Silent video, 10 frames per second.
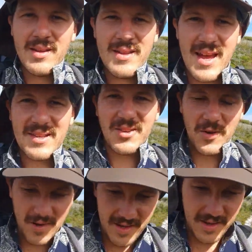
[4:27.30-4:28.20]
Yeah, so
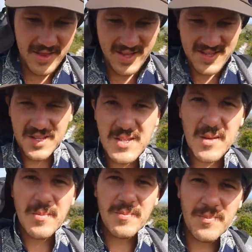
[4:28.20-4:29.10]
one of the things that's
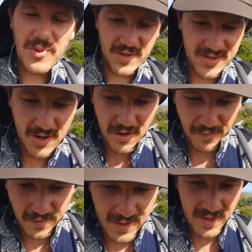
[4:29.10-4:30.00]
put us
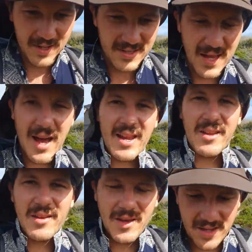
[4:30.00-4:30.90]
off
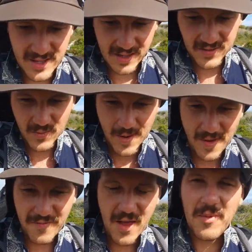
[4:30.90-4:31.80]
starting is one of my
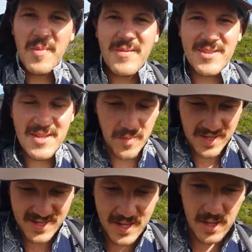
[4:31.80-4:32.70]
family members is a bit
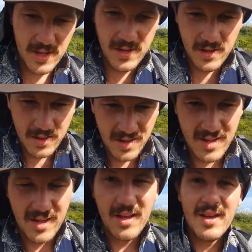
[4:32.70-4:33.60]
sick.
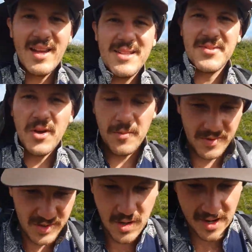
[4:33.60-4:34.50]
And so I've
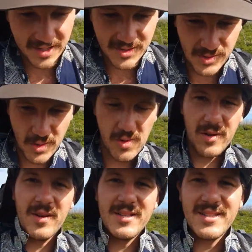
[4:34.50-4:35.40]
been trying to
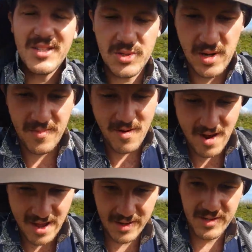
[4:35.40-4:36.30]
organize this trip
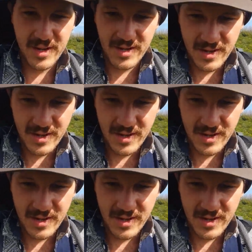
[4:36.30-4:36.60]
around,